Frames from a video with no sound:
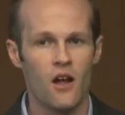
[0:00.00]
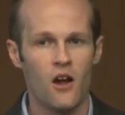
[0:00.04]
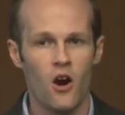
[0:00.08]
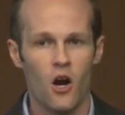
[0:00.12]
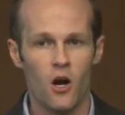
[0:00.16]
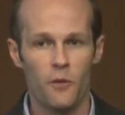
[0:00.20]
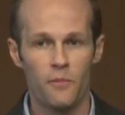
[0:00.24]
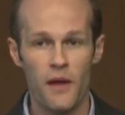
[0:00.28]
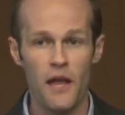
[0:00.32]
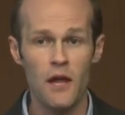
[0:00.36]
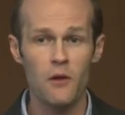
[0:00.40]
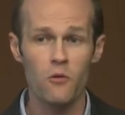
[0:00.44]

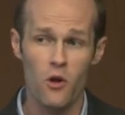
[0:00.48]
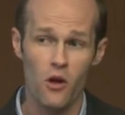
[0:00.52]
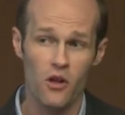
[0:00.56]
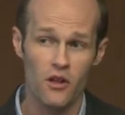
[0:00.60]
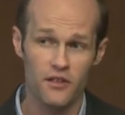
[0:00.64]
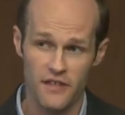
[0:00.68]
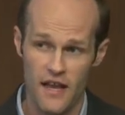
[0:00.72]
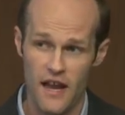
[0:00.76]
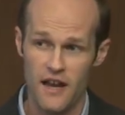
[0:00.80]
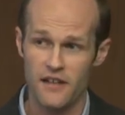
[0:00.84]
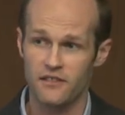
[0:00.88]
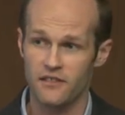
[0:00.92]
Our paywall
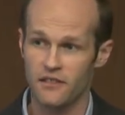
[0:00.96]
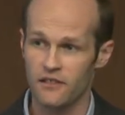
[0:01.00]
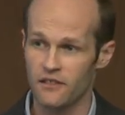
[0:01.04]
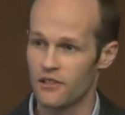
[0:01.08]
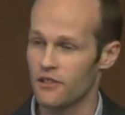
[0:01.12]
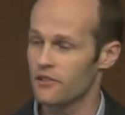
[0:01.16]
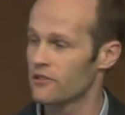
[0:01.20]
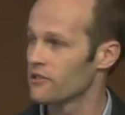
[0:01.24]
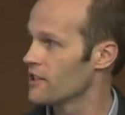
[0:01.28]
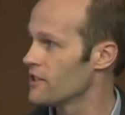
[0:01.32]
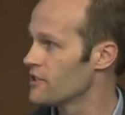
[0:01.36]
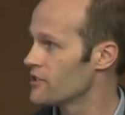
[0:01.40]
is actually
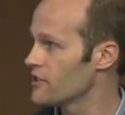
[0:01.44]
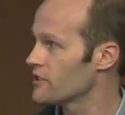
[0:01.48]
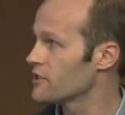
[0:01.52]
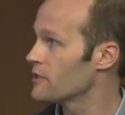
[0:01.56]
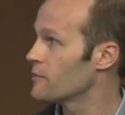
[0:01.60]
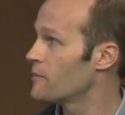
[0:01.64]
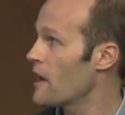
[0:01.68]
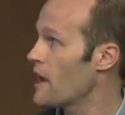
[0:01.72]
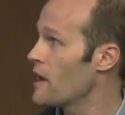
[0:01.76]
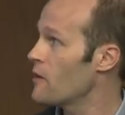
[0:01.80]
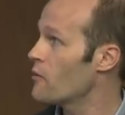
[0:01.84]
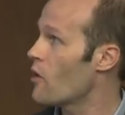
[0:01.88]
literally just a
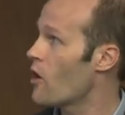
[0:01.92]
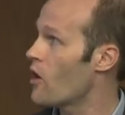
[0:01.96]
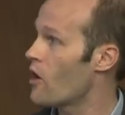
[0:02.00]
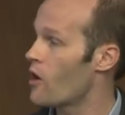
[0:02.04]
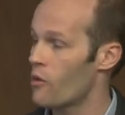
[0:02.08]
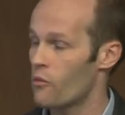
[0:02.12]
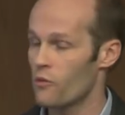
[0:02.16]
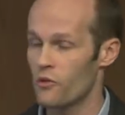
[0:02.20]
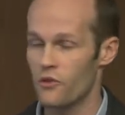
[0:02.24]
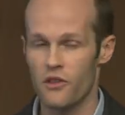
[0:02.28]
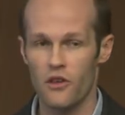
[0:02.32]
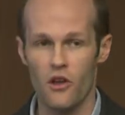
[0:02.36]

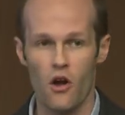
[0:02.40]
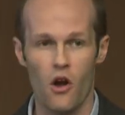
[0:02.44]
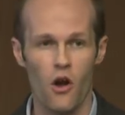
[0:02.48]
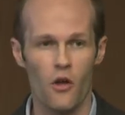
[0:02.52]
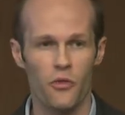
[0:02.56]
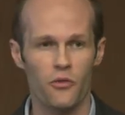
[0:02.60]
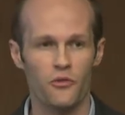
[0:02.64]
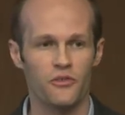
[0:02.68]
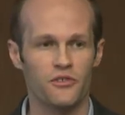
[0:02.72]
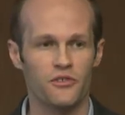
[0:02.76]
paywall where the author